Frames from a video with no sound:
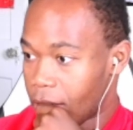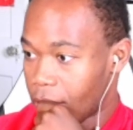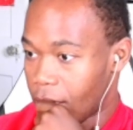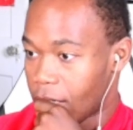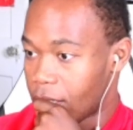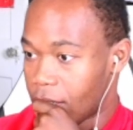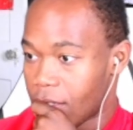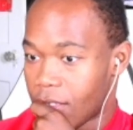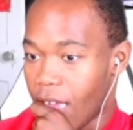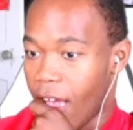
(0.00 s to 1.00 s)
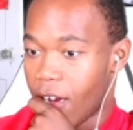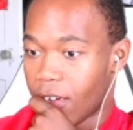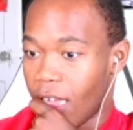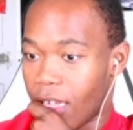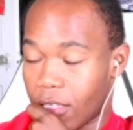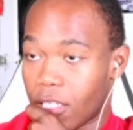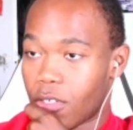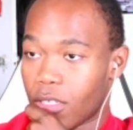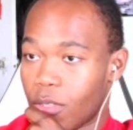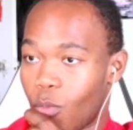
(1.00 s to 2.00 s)
Because I heard, like,
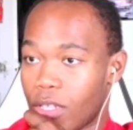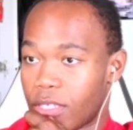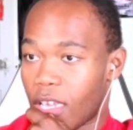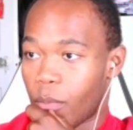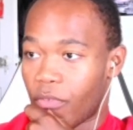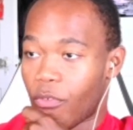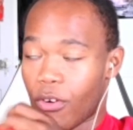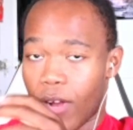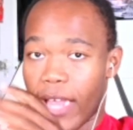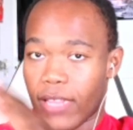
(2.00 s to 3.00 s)
literally 1 second before I,